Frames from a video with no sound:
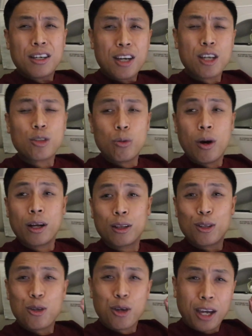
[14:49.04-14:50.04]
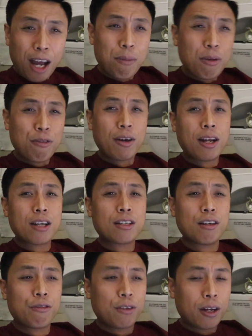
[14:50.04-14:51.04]
guess what? You can be
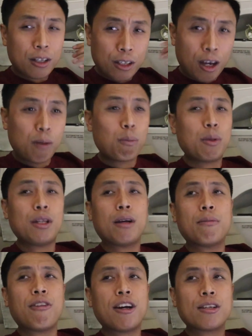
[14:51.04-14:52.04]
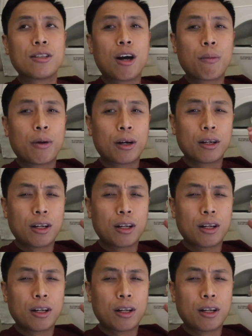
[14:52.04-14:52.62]
financially free and it can be done by the stock market.